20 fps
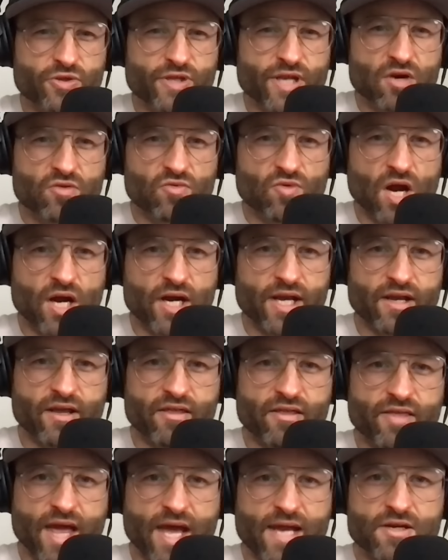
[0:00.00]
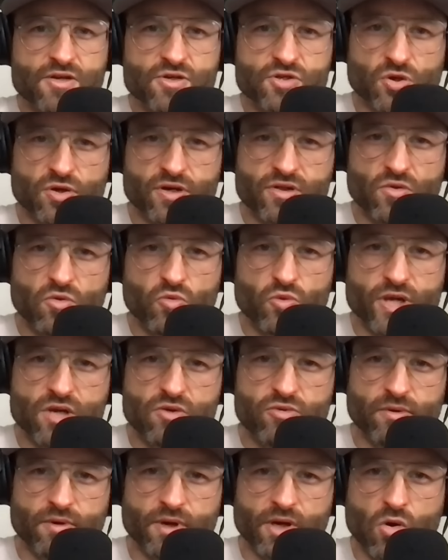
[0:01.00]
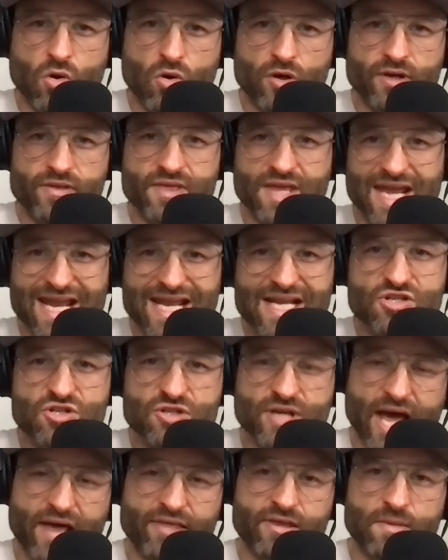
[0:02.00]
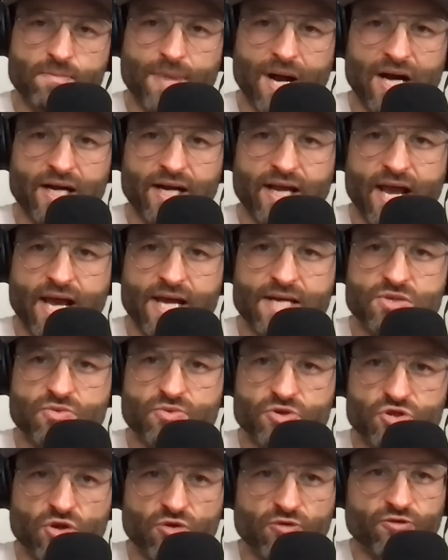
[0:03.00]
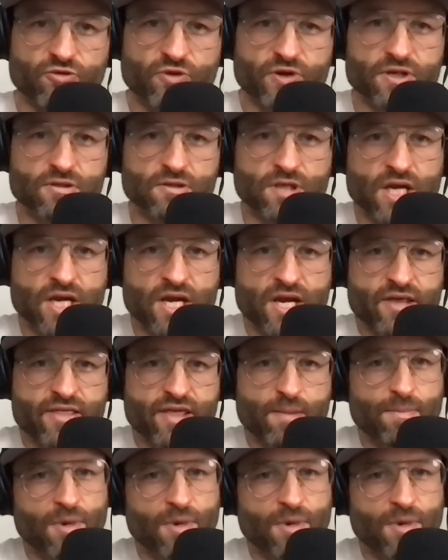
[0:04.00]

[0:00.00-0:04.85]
It's only ironic that during the week we recorded the Aging Athlete podcast with Joe Friel,